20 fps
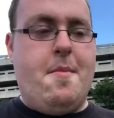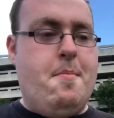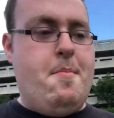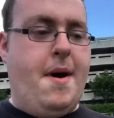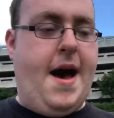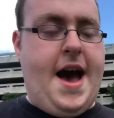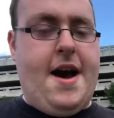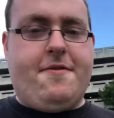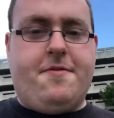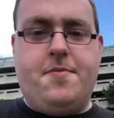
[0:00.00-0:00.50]
I'm
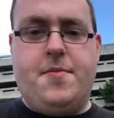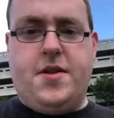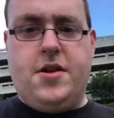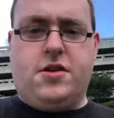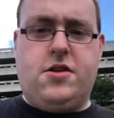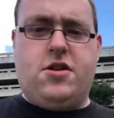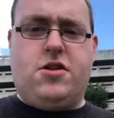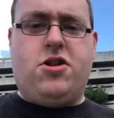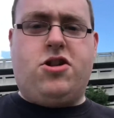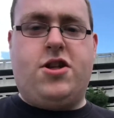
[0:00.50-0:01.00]
back from the
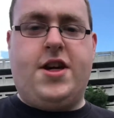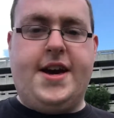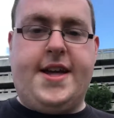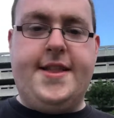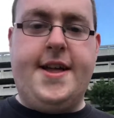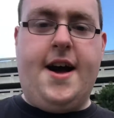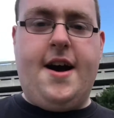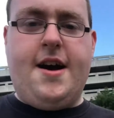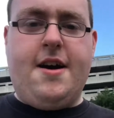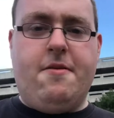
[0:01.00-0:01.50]

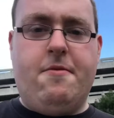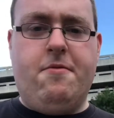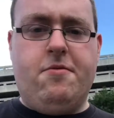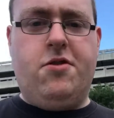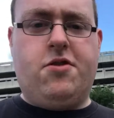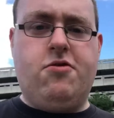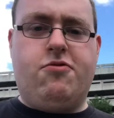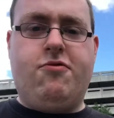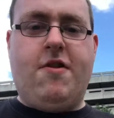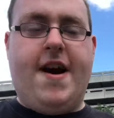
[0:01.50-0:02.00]
chicken hut,
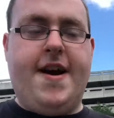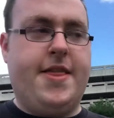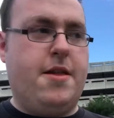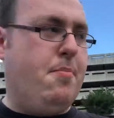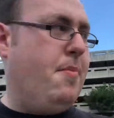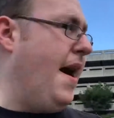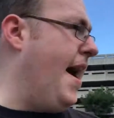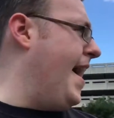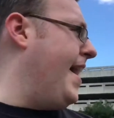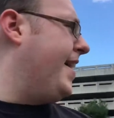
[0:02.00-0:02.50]
just right in the
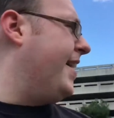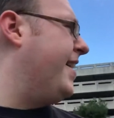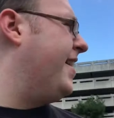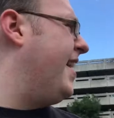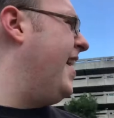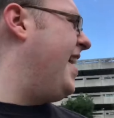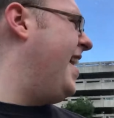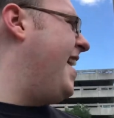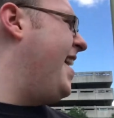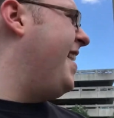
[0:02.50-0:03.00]
back,
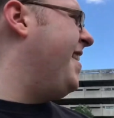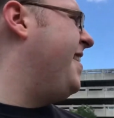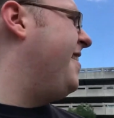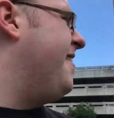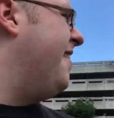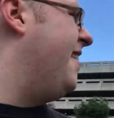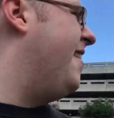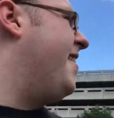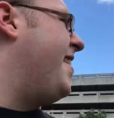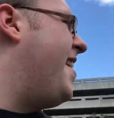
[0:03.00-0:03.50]
and
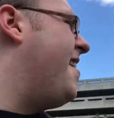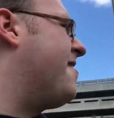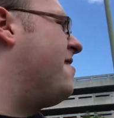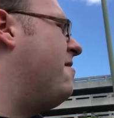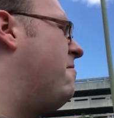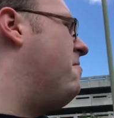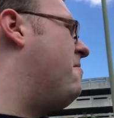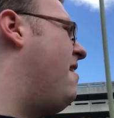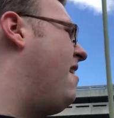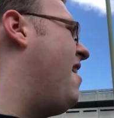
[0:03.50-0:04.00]
uh, there's
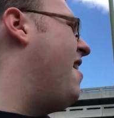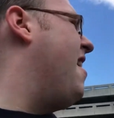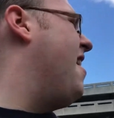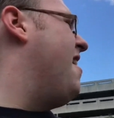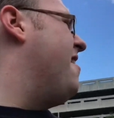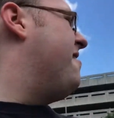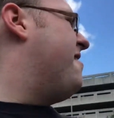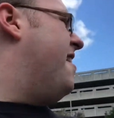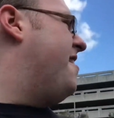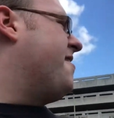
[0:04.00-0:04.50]
some
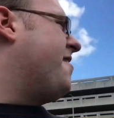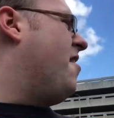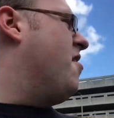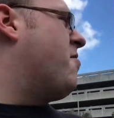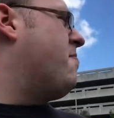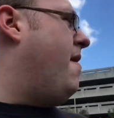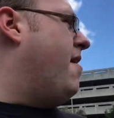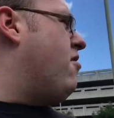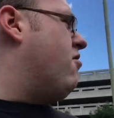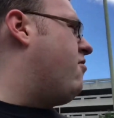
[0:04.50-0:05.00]

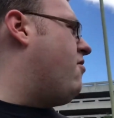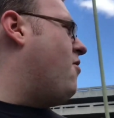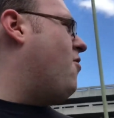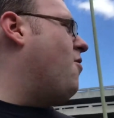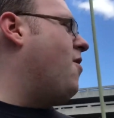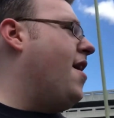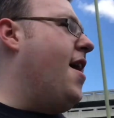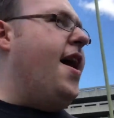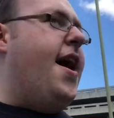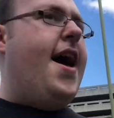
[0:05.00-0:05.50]
Tesco's
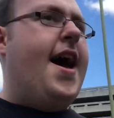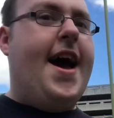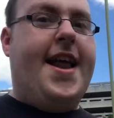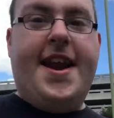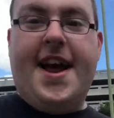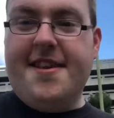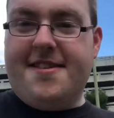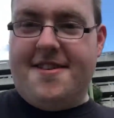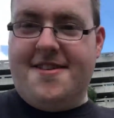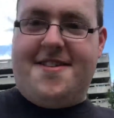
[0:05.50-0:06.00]
Metro,
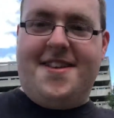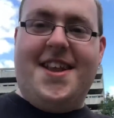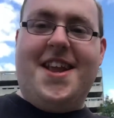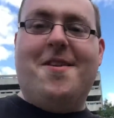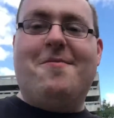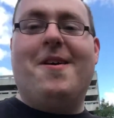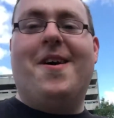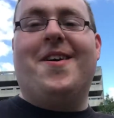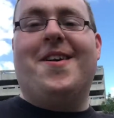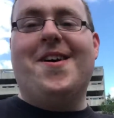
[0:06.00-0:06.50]
and there's a
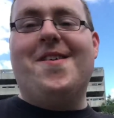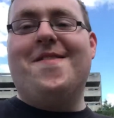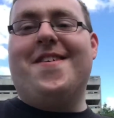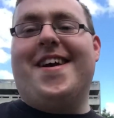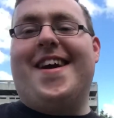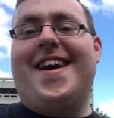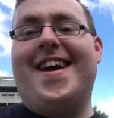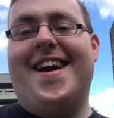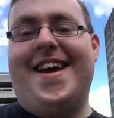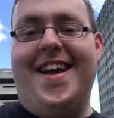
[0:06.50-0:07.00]
Cineworld over
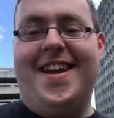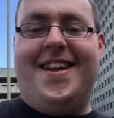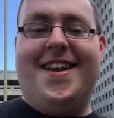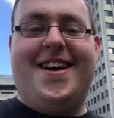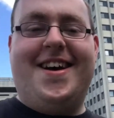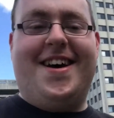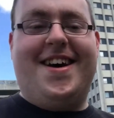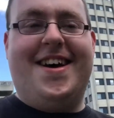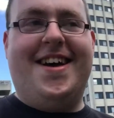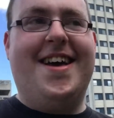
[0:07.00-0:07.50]
here in
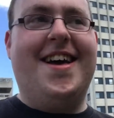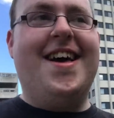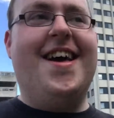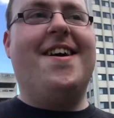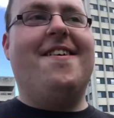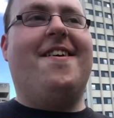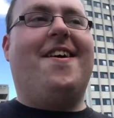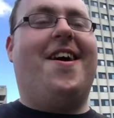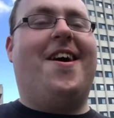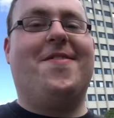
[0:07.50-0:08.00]
the
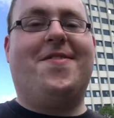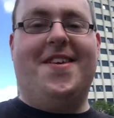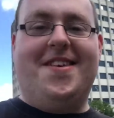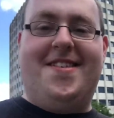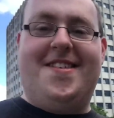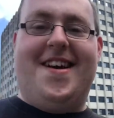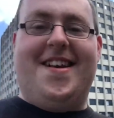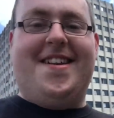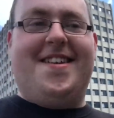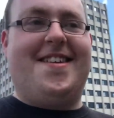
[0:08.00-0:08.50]
Harvey
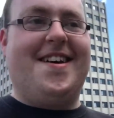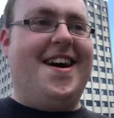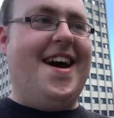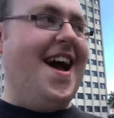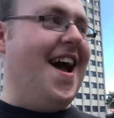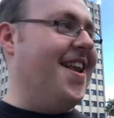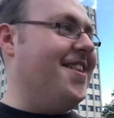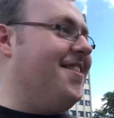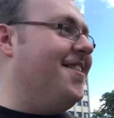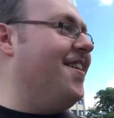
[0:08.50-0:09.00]
Centre.
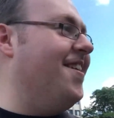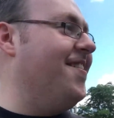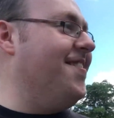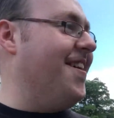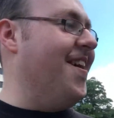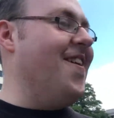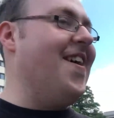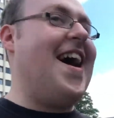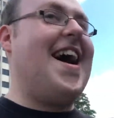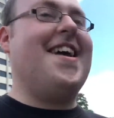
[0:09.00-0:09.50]
I do
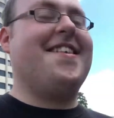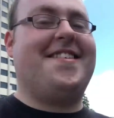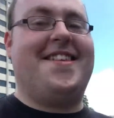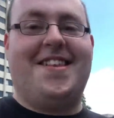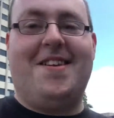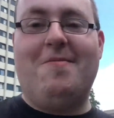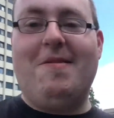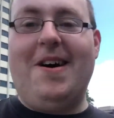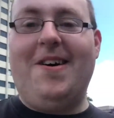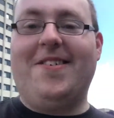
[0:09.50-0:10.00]
know how
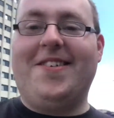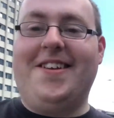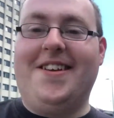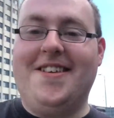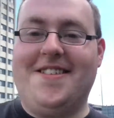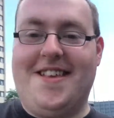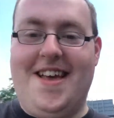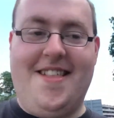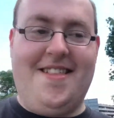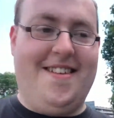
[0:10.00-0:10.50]
Cineworld in
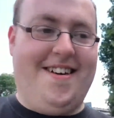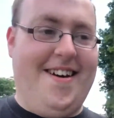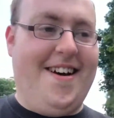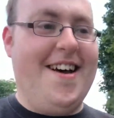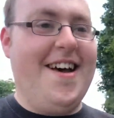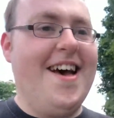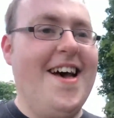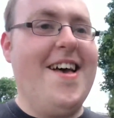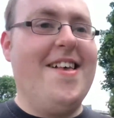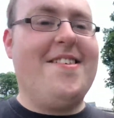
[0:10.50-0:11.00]
the centre,
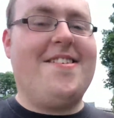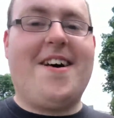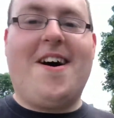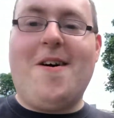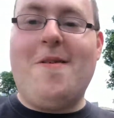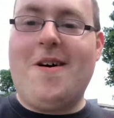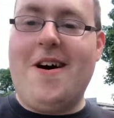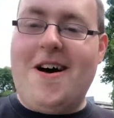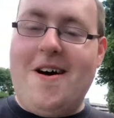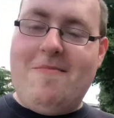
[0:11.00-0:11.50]

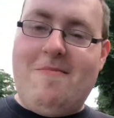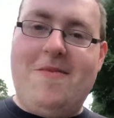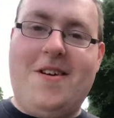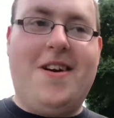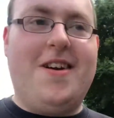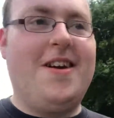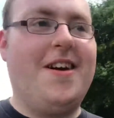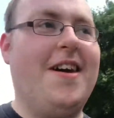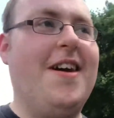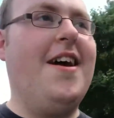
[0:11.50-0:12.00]
so um,
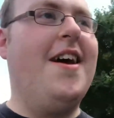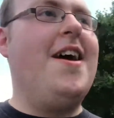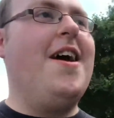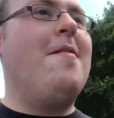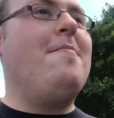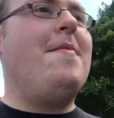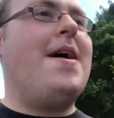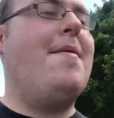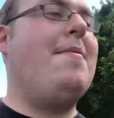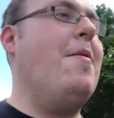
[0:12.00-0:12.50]

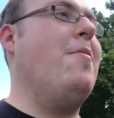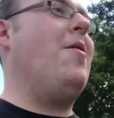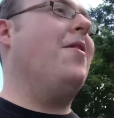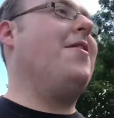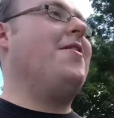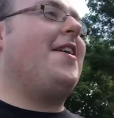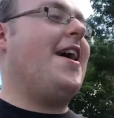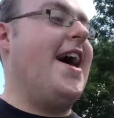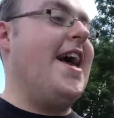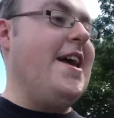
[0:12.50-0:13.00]
maybe
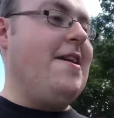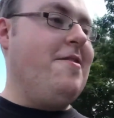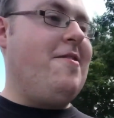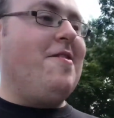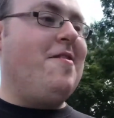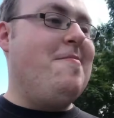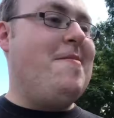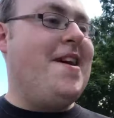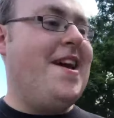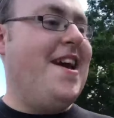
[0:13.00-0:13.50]
one day
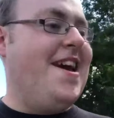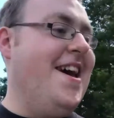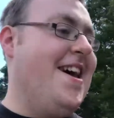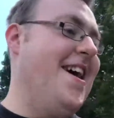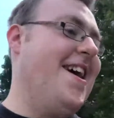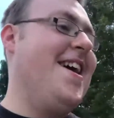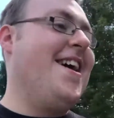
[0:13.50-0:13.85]
you and me